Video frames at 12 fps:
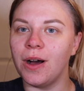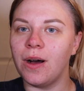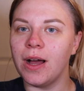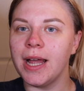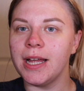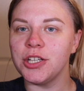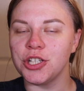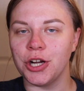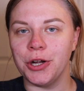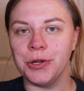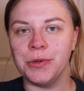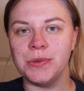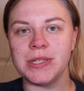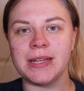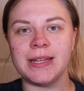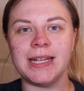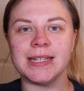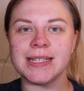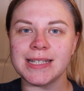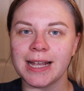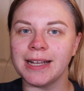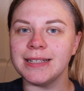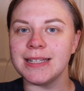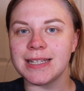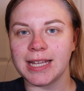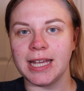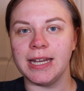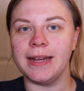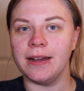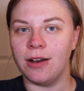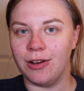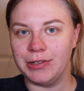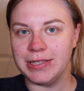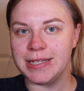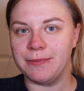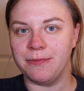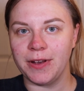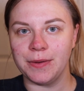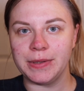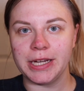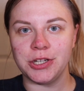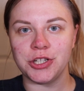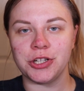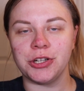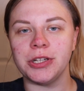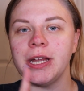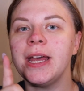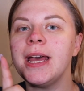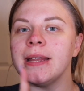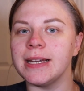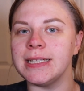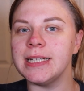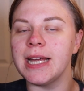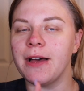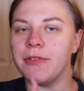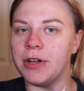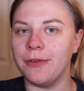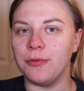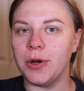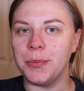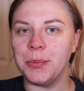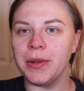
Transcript: I chose the Second Skin Enhancing Foundation. They did have another one,